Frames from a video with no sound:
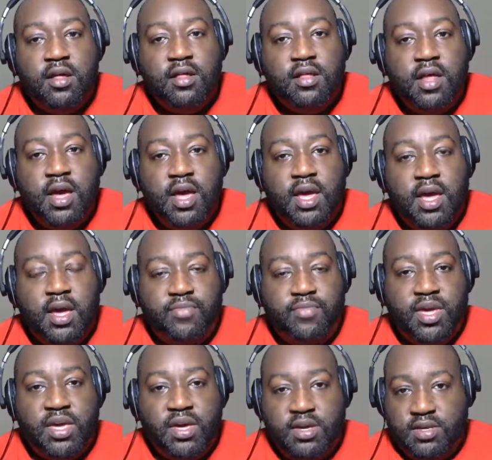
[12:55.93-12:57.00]
like,
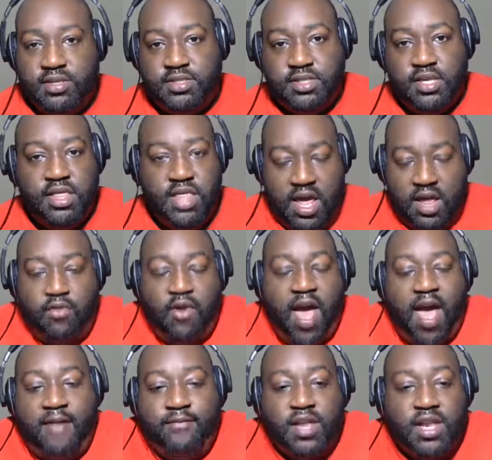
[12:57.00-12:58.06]
because they don't
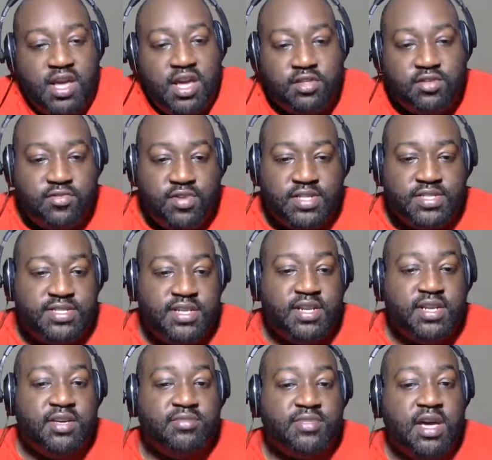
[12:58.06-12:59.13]
have any other
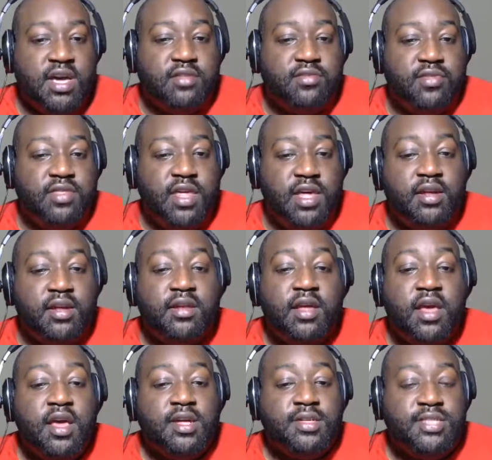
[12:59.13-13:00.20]
incentives other than
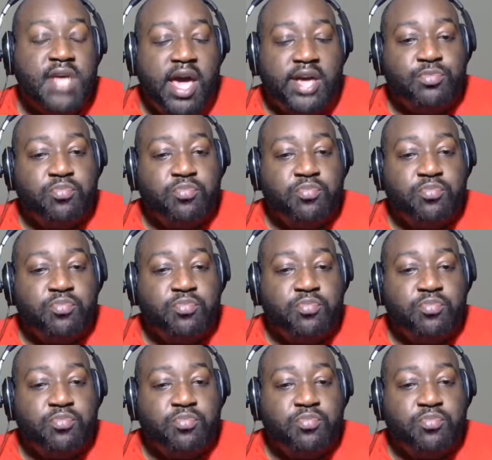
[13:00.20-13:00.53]
tax